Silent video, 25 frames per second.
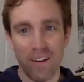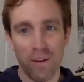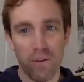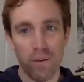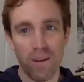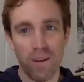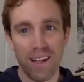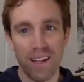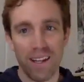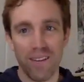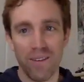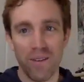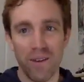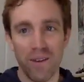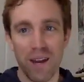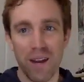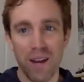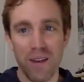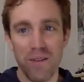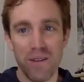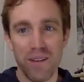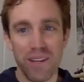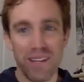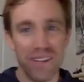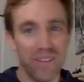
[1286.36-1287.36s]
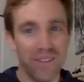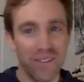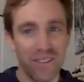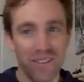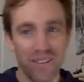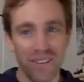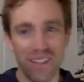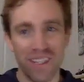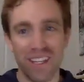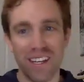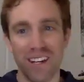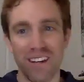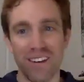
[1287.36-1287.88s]
wait, why are we,
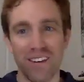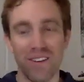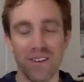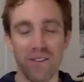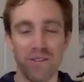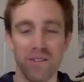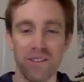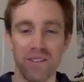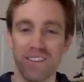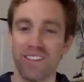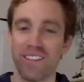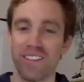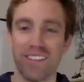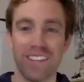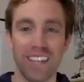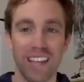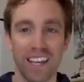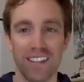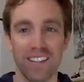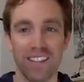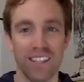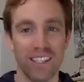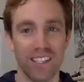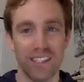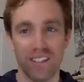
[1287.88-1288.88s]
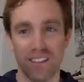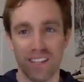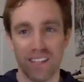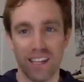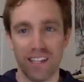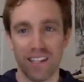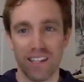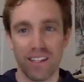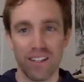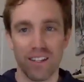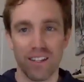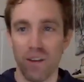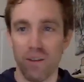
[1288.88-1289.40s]
you know, versus Tesla is
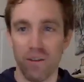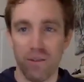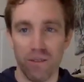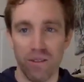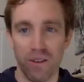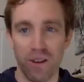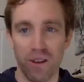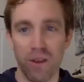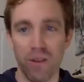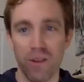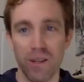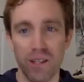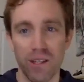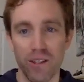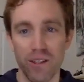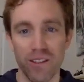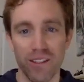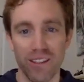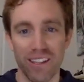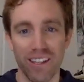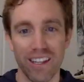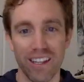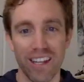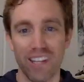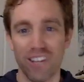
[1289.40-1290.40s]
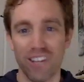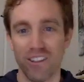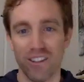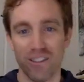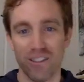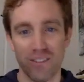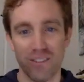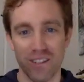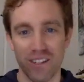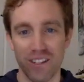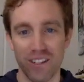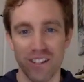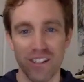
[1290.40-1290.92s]
like, no, all we do is electric,
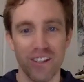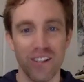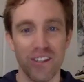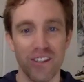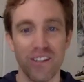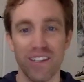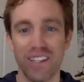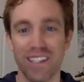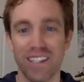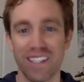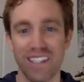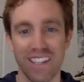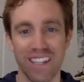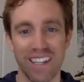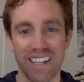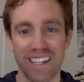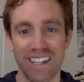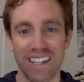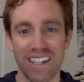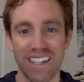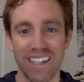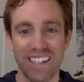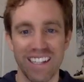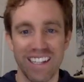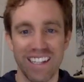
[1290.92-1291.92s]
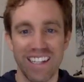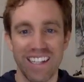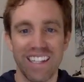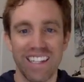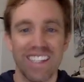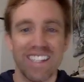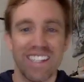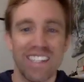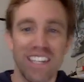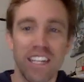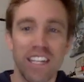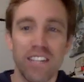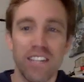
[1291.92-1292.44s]
we're new. And like
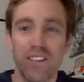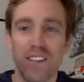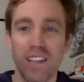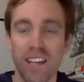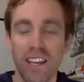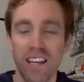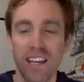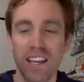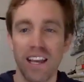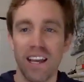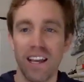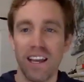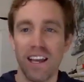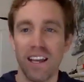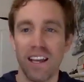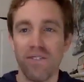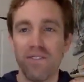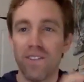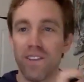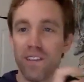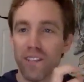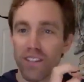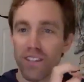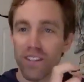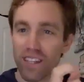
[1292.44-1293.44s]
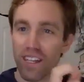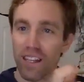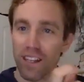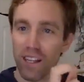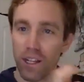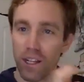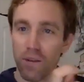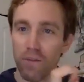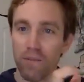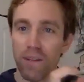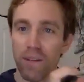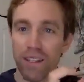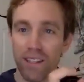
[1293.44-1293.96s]
it feels a
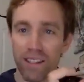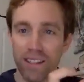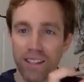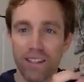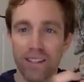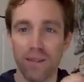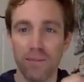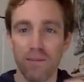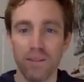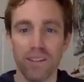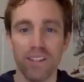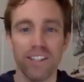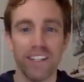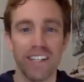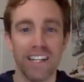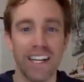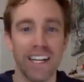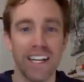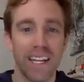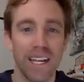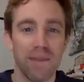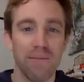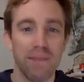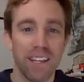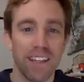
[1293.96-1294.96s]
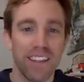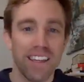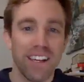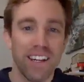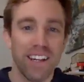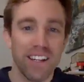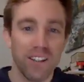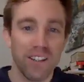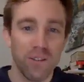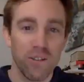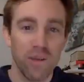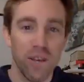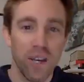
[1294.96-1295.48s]
little bit of a similar dynamic
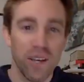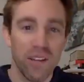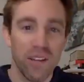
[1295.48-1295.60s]
there as well.